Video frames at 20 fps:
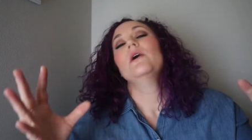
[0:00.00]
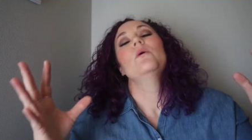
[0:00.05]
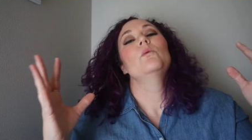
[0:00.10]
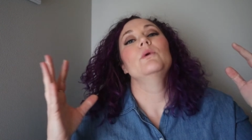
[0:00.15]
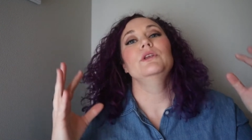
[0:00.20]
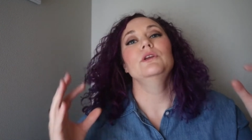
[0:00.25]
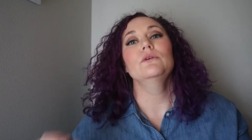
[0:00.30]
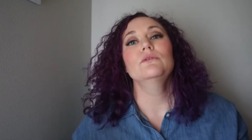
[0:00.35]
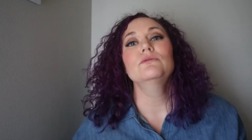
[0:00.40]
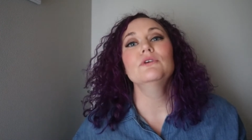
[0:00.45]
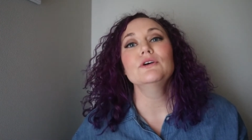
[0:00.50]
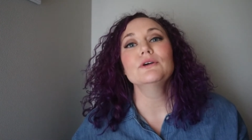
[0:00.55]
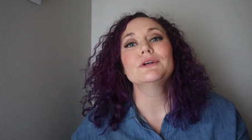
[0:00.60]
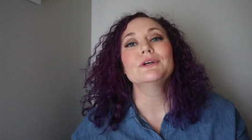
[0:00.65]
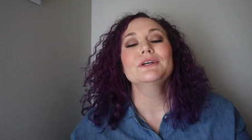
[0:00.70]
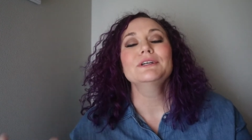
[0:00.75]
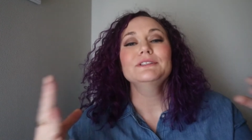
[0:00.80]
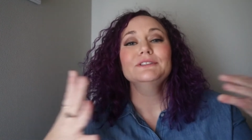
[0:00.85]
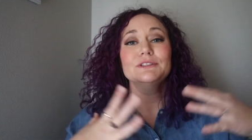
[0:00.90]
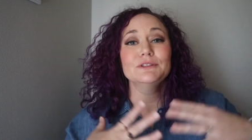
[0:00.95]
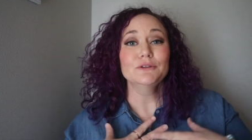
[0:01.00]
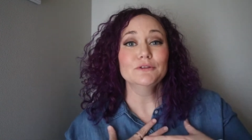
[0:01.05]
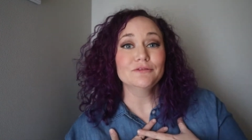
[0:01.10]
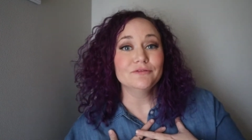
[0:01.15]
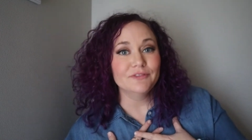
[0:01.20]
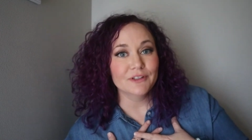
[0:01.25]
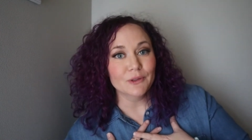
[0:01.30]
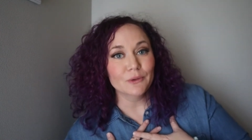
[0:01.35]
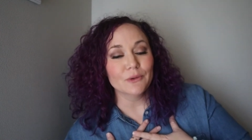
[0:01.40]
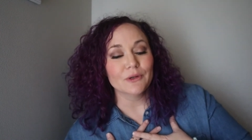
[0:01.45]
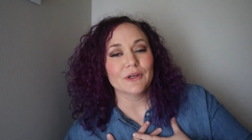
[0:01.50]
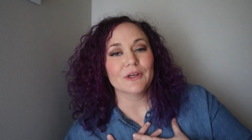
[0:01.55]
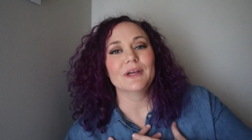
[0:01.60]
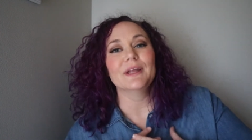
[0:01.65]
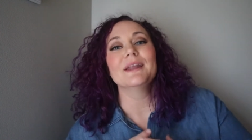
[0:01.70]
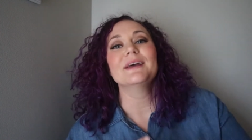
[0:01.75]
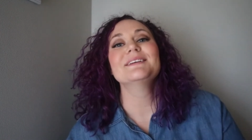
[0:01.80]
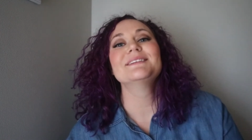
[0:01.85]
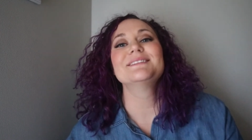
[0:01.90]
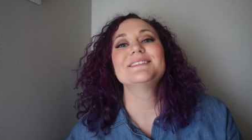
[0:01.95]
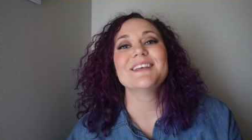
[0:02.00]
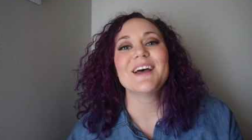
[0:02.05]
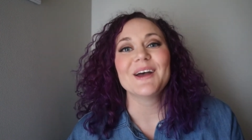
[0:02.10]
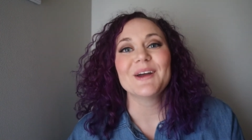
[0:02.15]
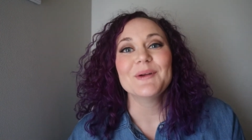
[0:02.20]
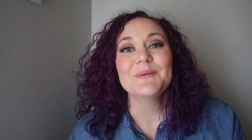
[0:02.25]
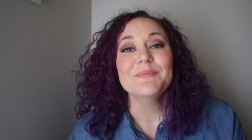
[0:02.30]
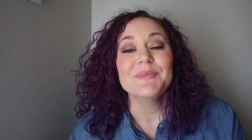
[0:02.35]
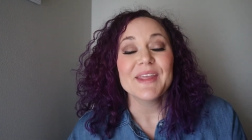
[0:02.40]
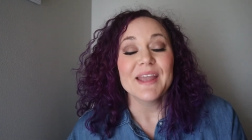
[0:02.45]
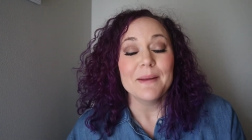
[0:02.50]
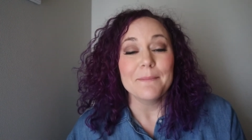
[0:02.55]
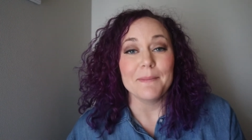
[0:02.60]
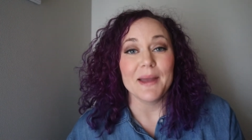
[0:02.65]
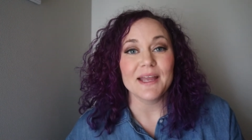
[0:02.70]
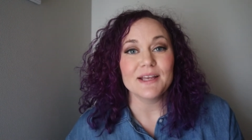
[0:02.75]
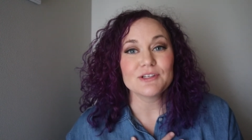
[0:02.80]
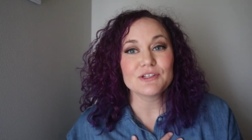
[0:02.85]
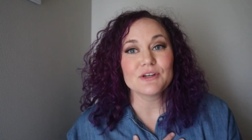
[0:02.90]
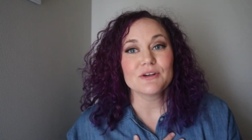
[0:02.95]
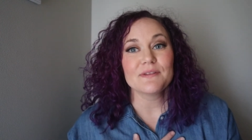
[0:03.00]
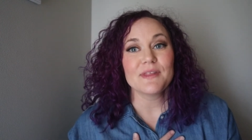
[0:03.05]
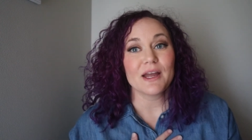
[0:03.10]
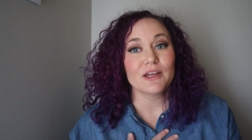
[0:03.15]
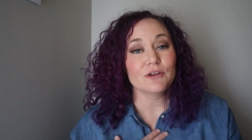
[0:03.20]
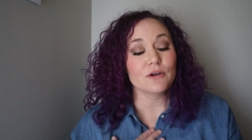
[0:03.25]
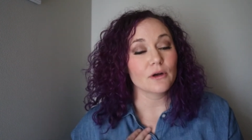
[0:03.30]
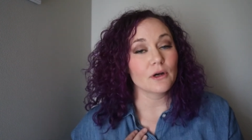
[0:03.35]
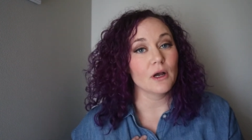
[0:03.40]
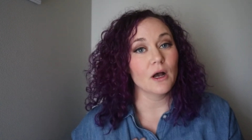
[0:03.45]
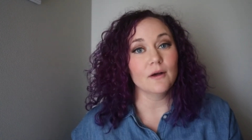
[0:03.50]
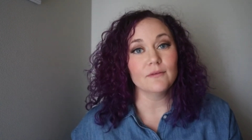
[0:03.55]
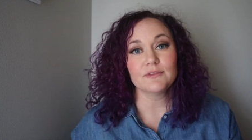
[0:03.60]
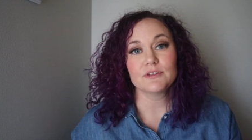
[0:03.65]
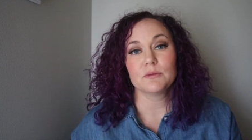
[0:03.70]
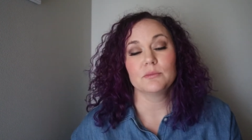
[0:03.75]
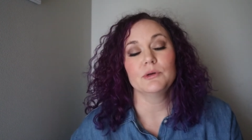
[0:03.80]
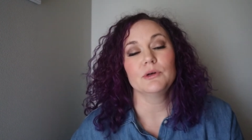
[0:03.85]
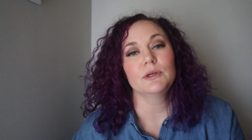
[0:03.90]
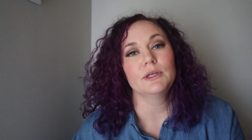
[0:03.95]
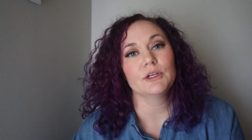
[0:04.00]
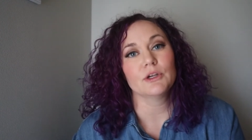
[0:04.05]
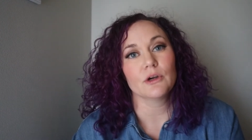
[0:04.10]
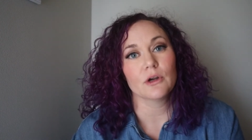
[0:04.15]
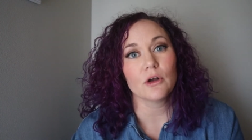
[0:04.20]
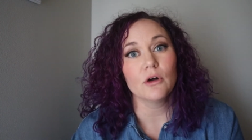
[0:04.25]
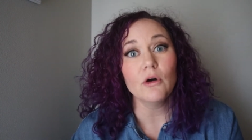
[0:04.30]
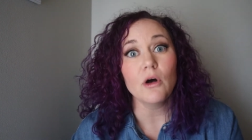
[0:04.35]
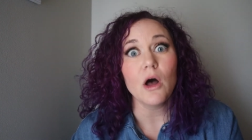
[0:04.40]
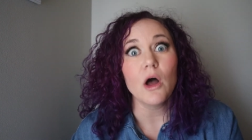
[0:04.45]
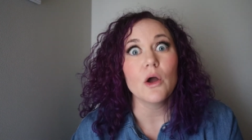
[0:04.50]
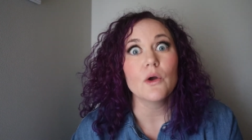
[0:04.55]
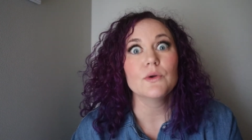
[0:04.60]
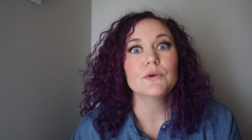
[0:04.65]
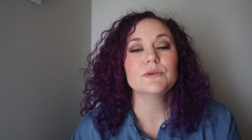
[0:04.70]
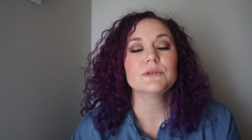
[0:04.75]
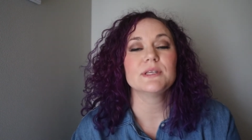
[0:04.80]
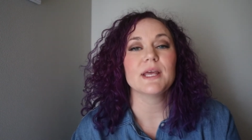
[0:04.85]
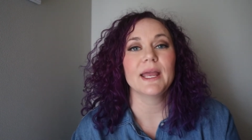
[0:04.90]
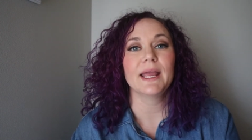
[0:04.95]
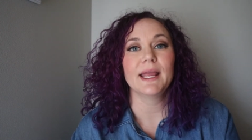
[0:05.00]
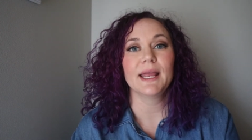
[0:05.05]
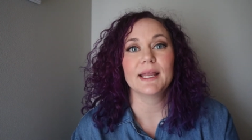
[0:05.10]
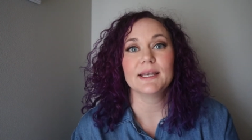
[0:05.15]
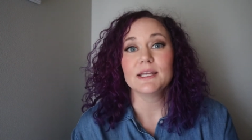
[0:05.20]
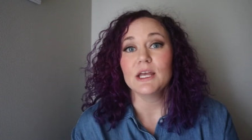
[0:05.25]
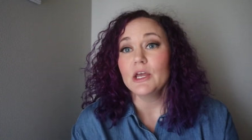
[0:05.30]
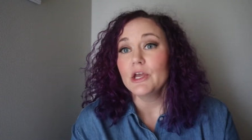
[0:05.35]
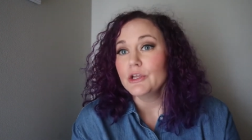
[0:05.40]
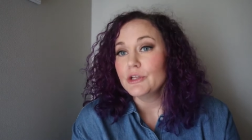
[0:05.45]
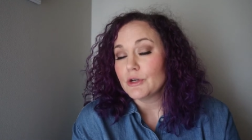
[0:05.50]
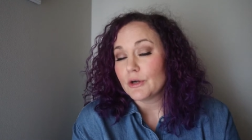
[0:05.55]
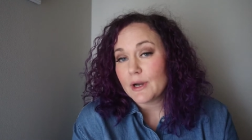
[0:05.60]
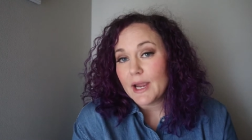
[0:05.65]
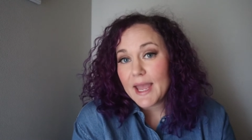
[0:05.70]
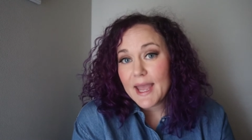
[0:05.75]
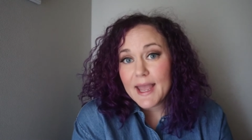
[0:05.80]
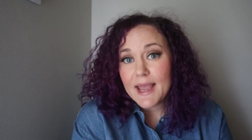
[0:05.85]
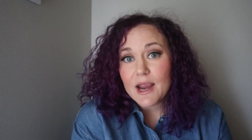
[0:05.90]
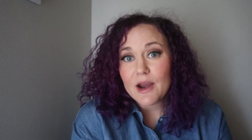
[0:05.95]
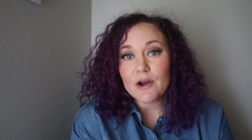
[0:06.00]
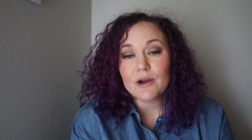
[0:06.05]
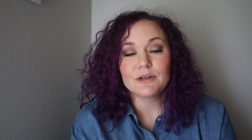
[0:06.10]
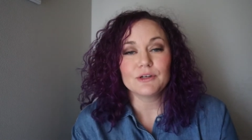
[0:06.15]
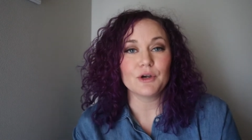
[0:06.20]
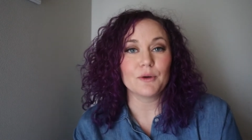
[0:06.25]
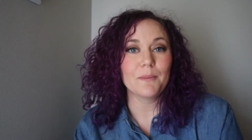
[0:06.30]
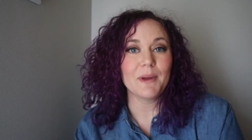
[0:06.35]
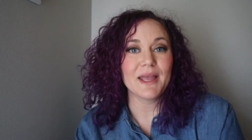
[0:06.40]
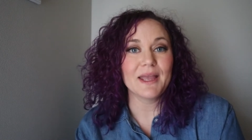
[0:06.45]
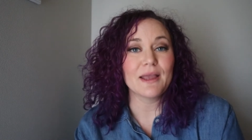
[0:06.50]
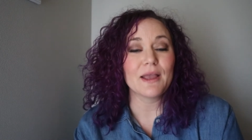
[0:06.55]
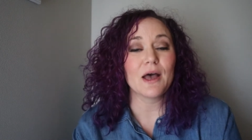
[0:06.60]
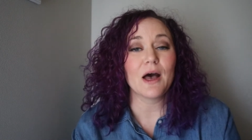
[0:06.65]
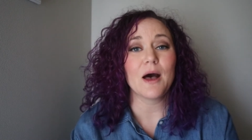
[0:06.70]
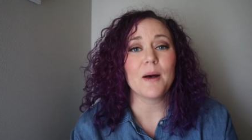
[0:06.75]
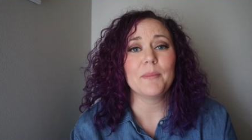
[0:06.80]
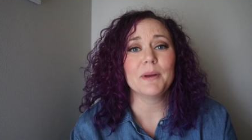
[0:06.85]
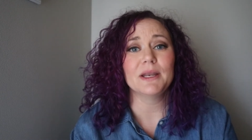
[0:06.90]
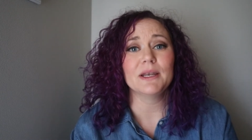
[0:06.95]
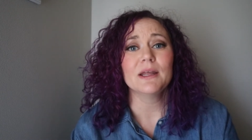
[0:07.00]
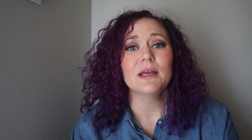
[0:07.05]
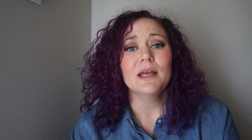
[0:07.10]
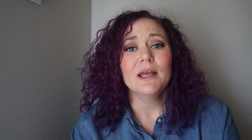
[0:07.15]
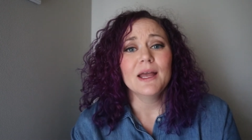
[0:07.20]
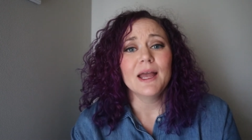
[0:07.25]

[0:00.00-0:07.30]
When you look good, you feel good. So make sure that you're comfortable in your clothes and your hair and your makeup, and